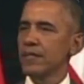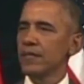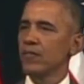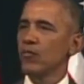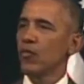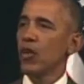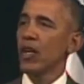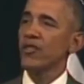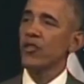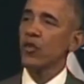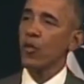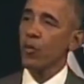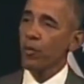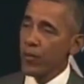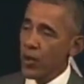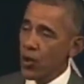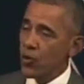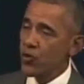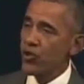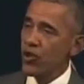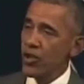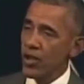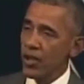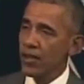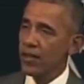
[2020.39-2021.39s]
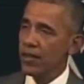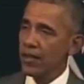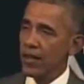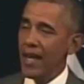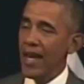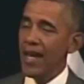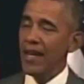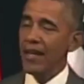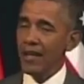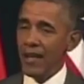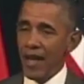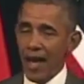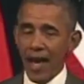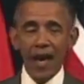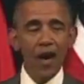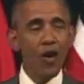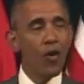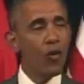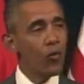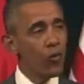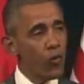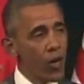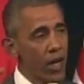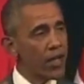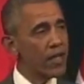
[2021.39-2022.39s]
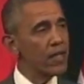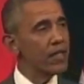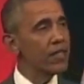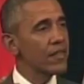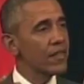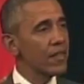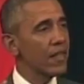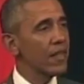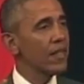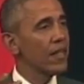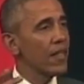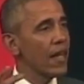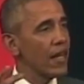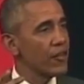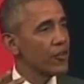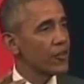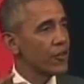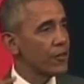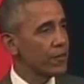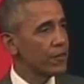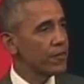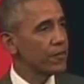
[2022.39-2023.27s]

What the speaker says: retribution, and now reconciliation.